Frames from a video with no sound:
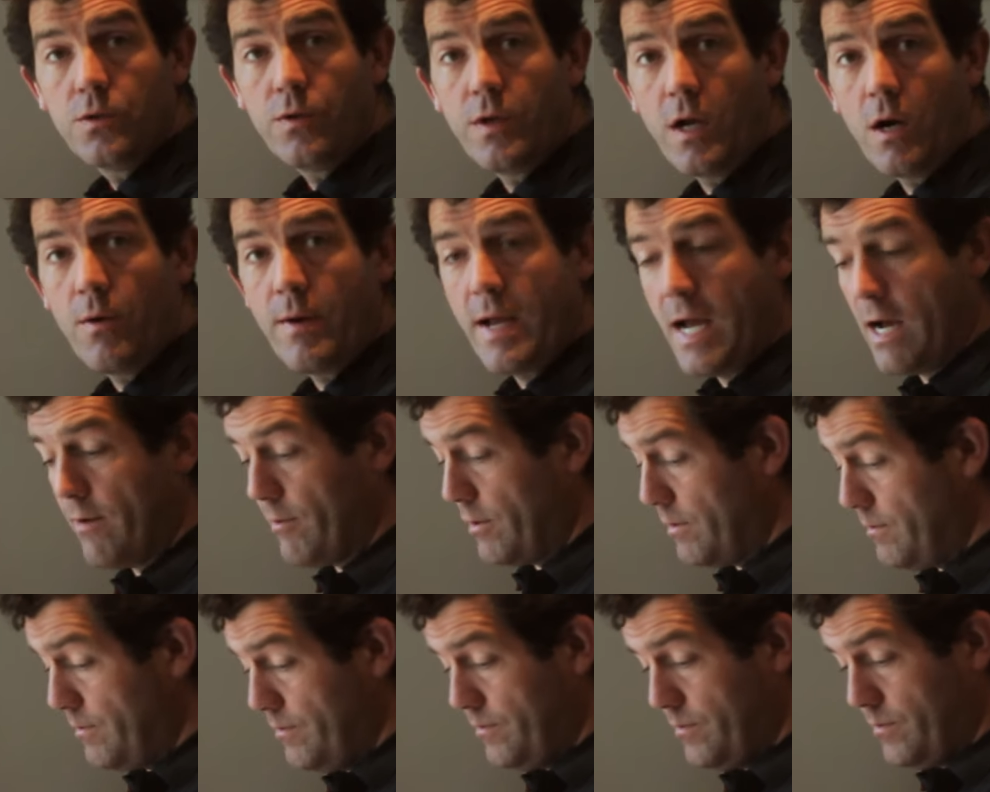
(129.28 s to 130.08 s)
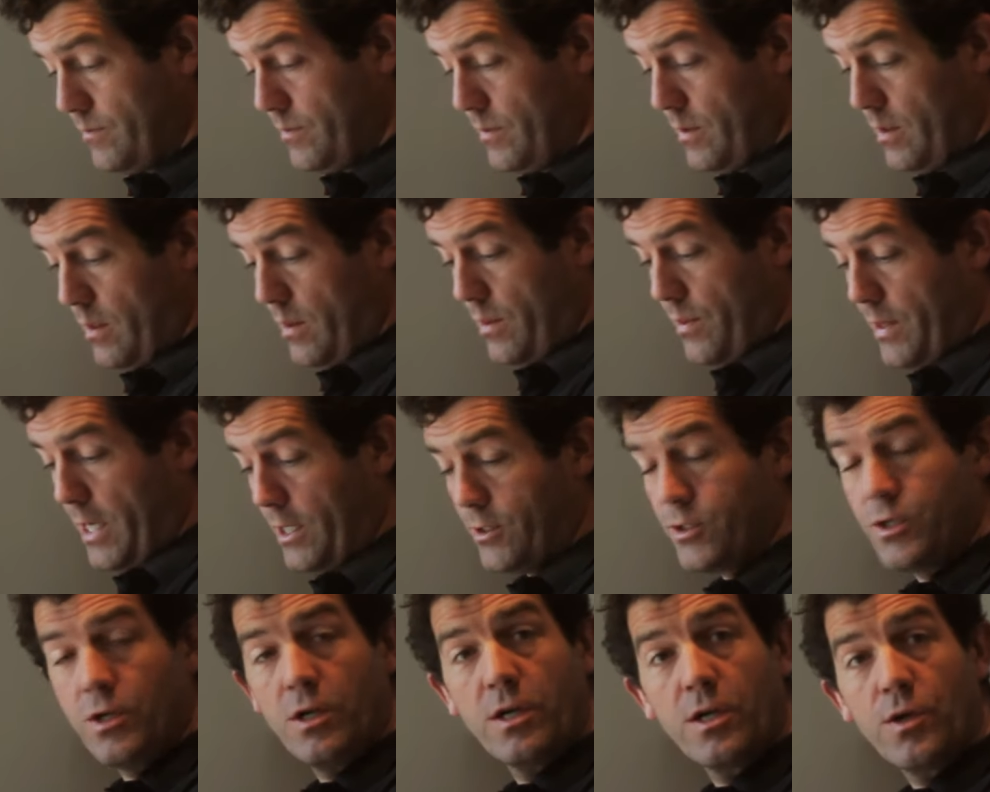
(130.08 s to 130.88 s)
there we have it. That's
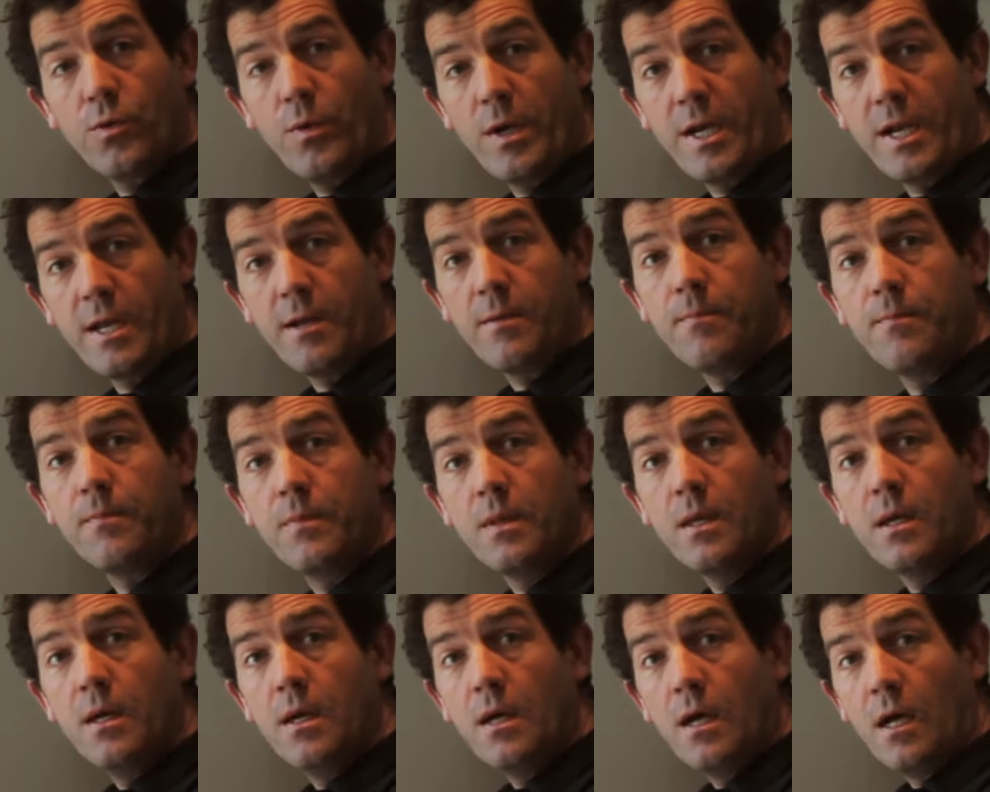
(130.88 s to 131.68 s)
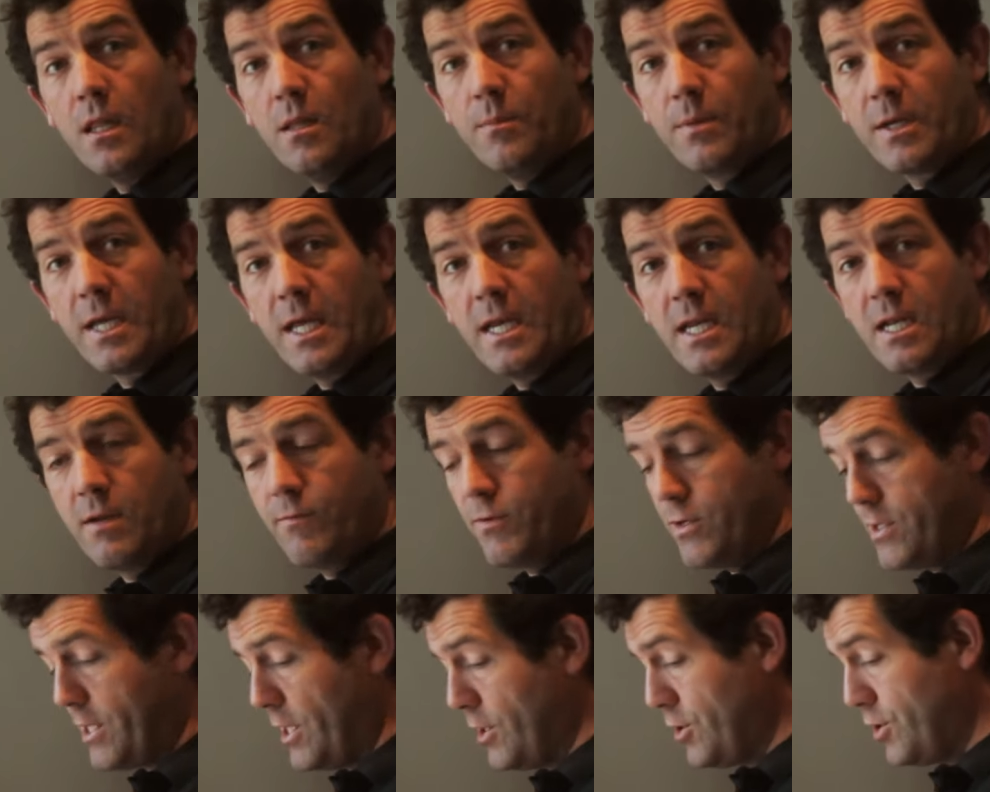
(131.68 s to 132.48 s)
your linguine on the beginning of your
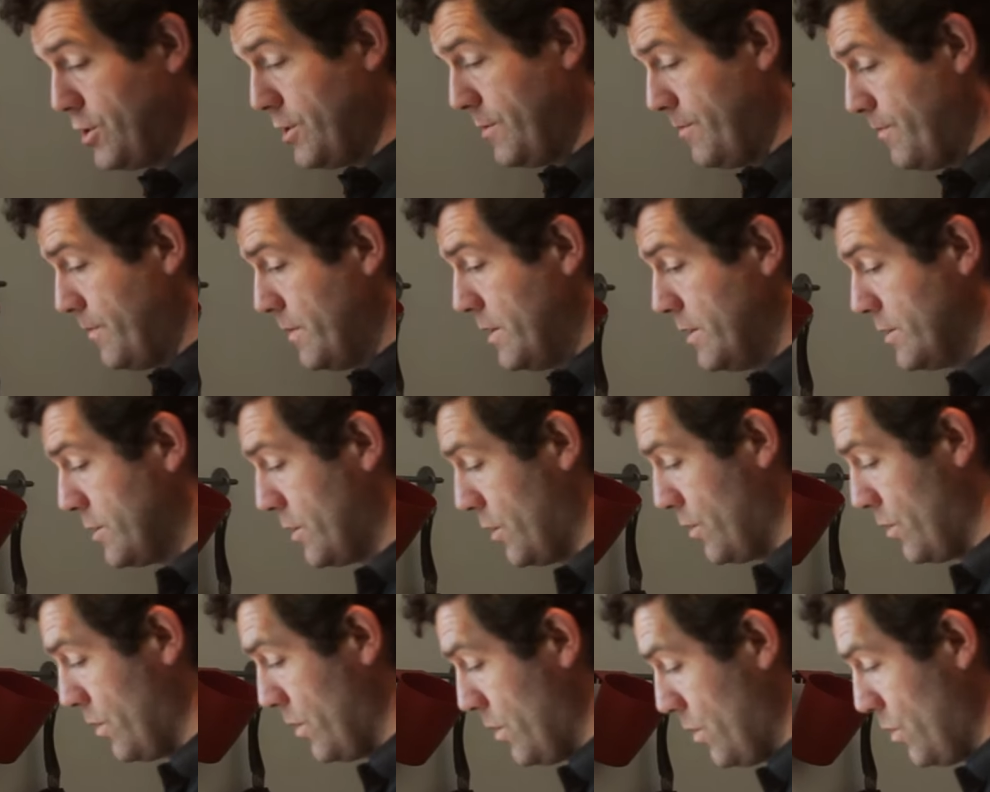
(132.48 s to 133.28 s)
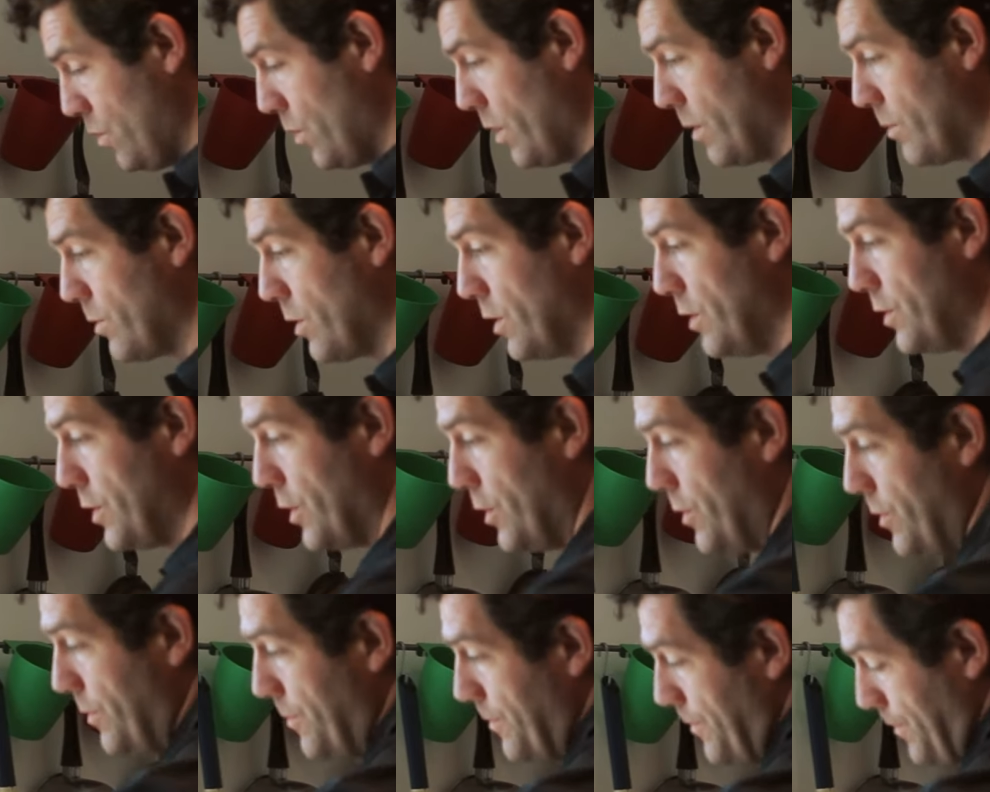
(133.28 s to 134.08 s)
dish. So what I'm going to
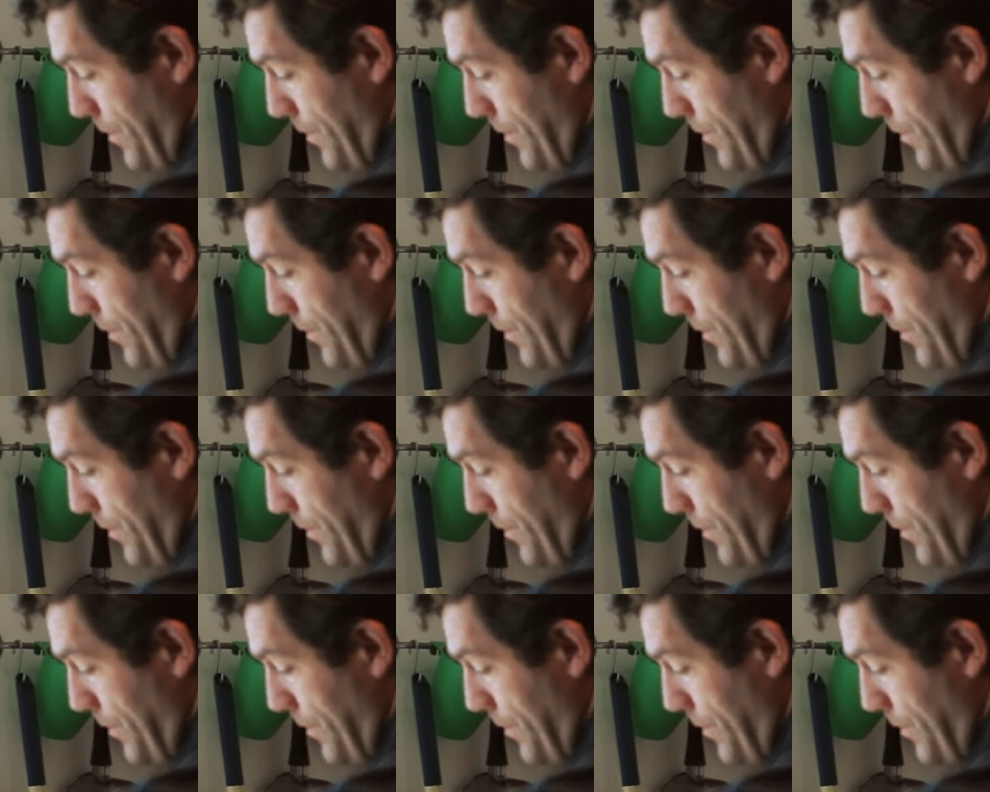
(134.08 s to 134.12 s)
do,